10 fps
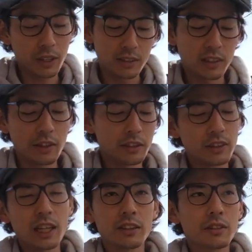still you
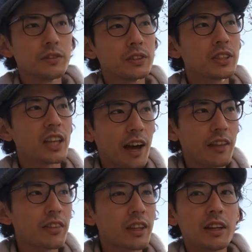can
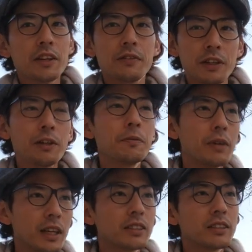scan the film,
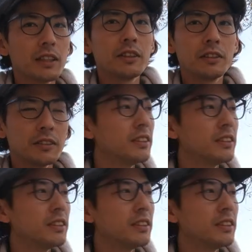but still